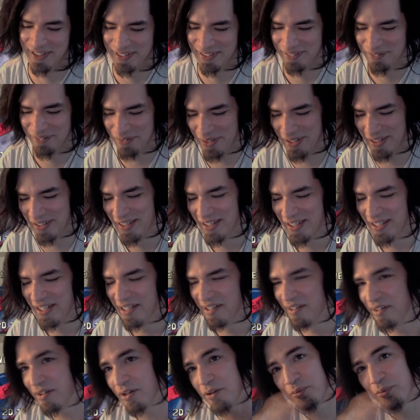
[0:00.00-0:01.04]
What?
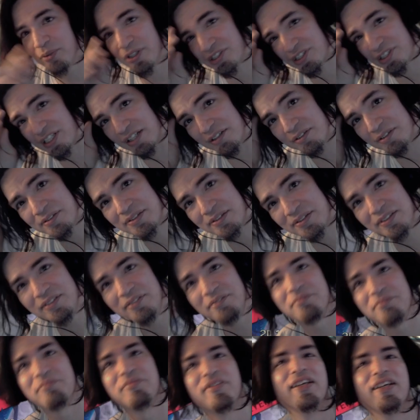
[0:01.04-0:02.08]
Witch
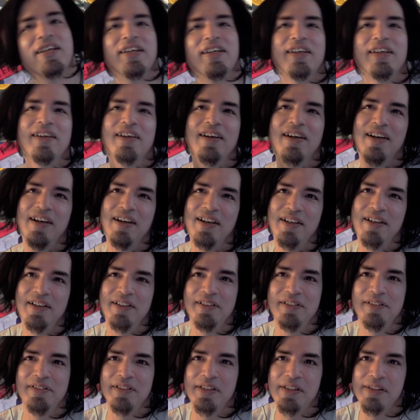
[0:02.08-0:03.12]
Garrison?
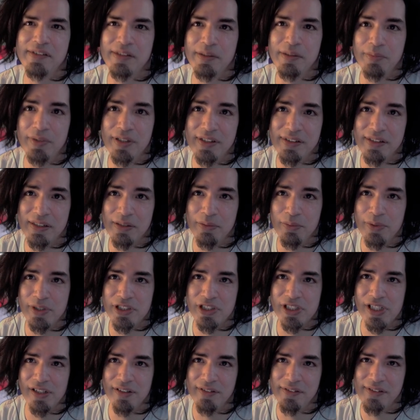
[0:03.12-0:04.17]
Didn't somebody say Witch
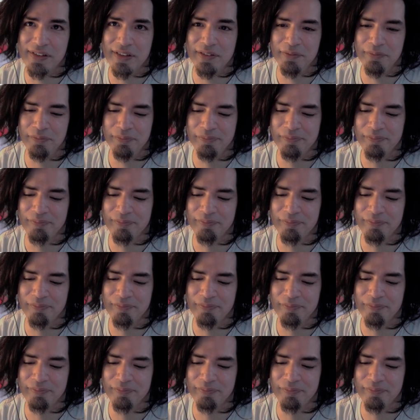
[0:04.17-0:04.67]
Garrison?